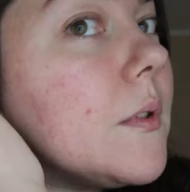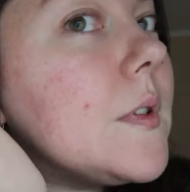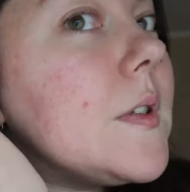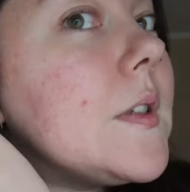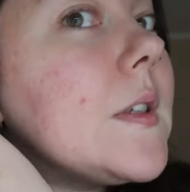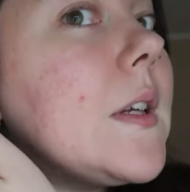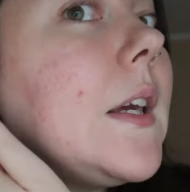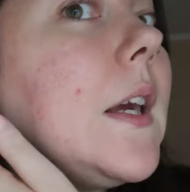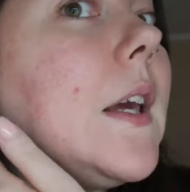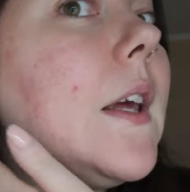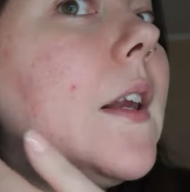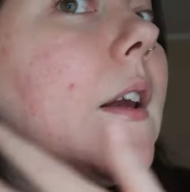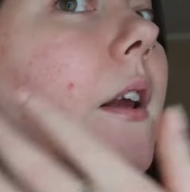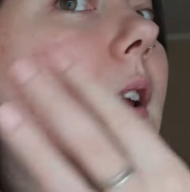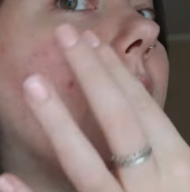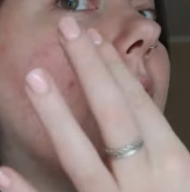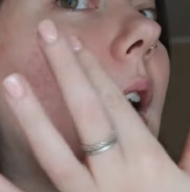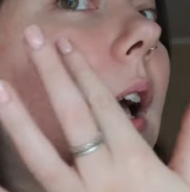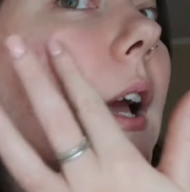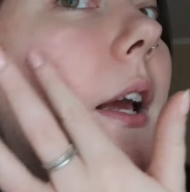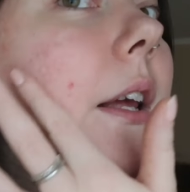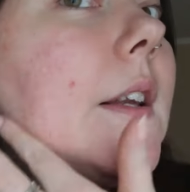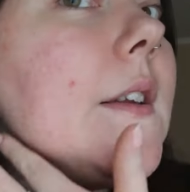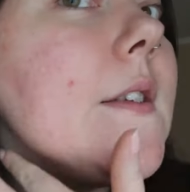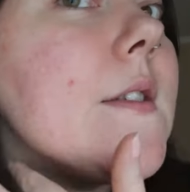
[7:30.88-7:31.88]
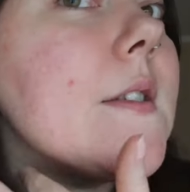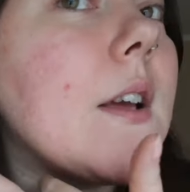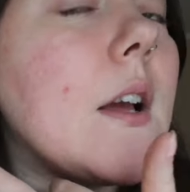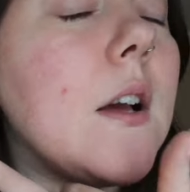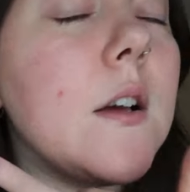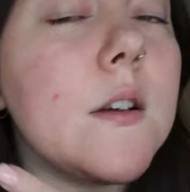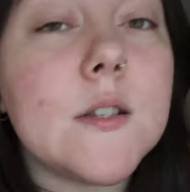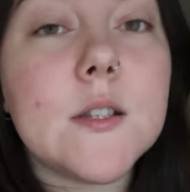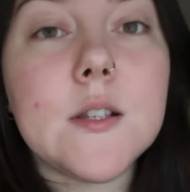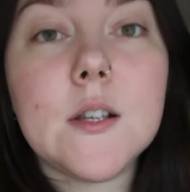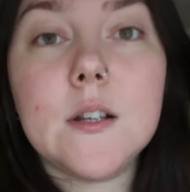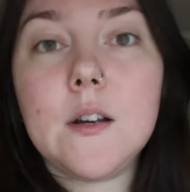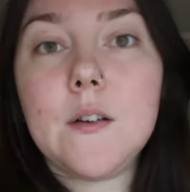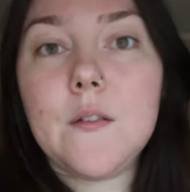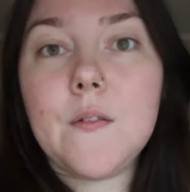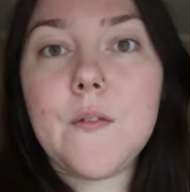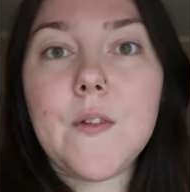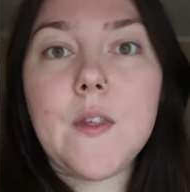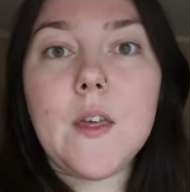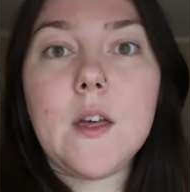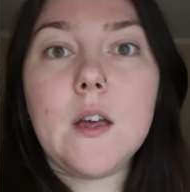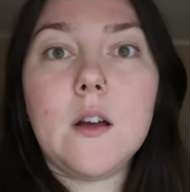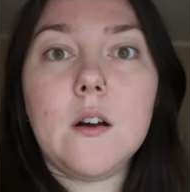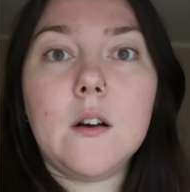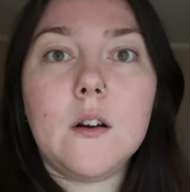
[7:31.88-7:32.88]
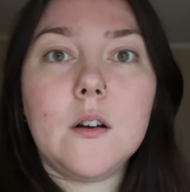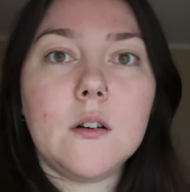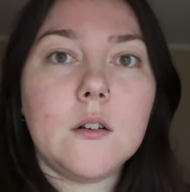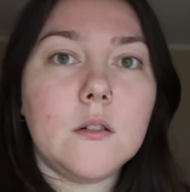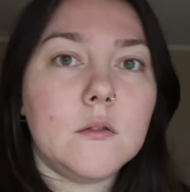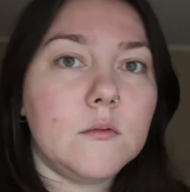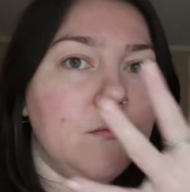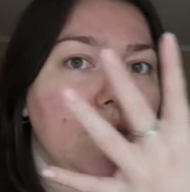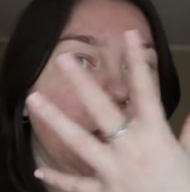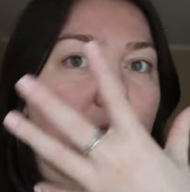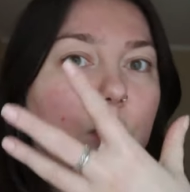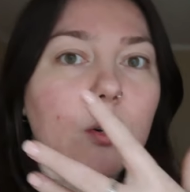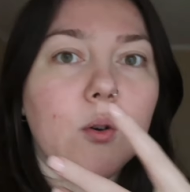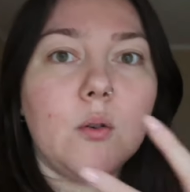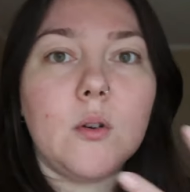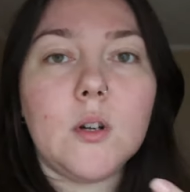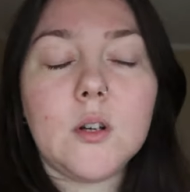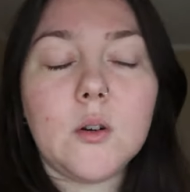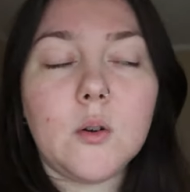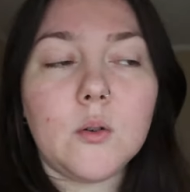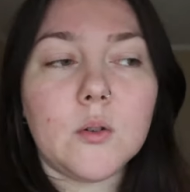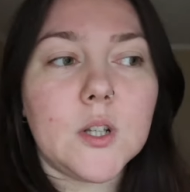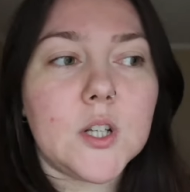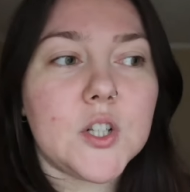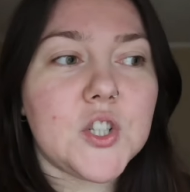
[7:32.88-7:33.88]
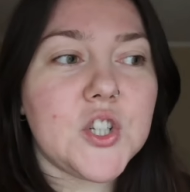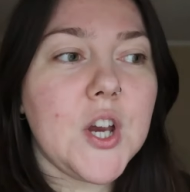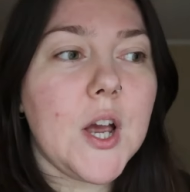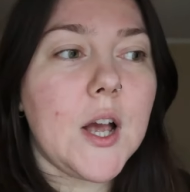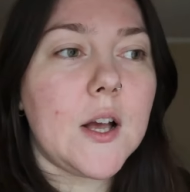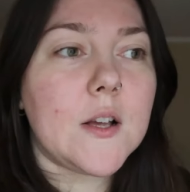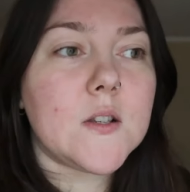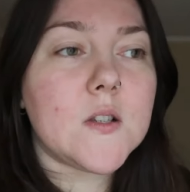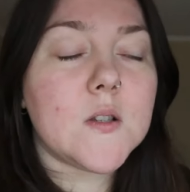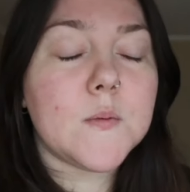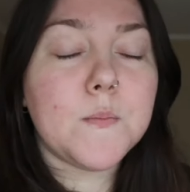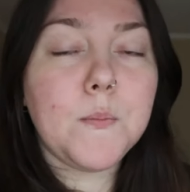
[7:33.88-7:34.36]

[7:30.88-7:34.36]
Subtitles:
skin and acne scars and you know, and all that jazz.